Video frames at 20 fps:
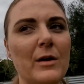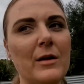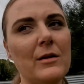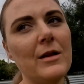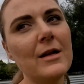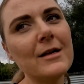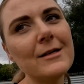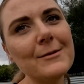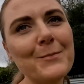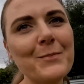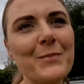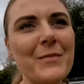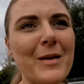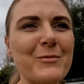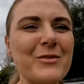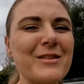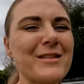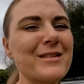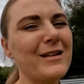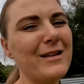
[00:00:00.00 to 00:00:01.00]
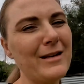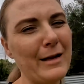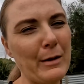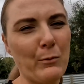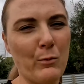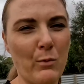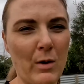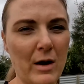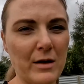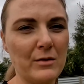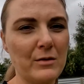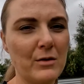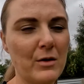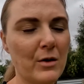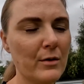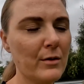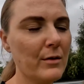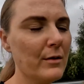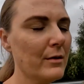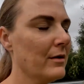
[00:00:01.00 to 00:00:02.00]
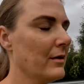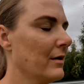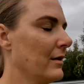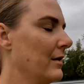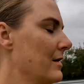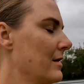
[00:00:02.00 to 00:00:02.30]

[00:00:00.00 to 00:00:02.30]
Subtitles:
well, I'm just going to let one go